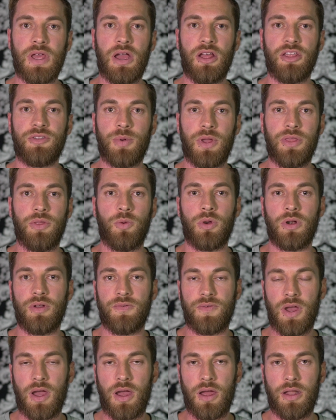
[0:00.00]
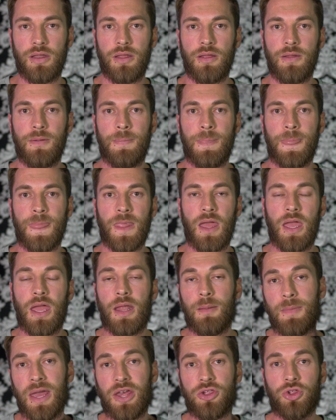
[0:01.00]
out spread the word of God.
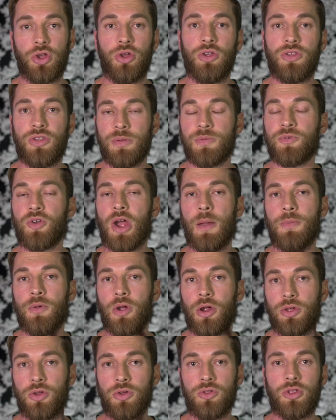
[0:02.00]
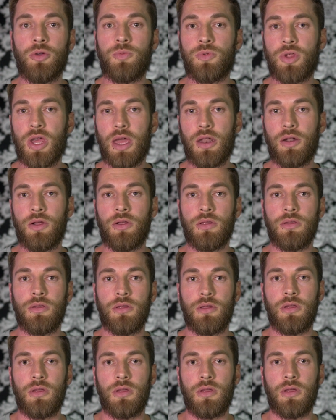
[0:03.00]
And make sure you subscribe to our YouTube channel.